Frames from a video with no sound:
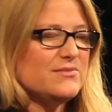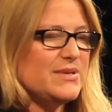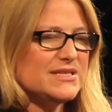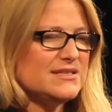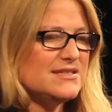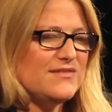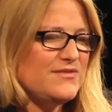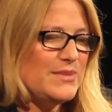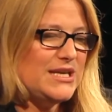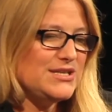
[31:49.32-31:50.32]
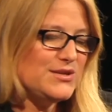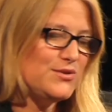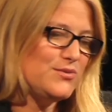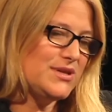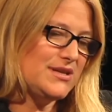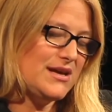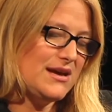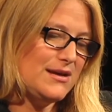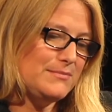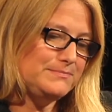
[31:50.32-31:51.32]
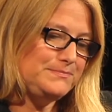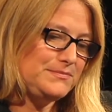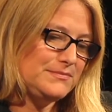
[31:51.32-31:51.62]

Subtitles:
of business stuff for me too, and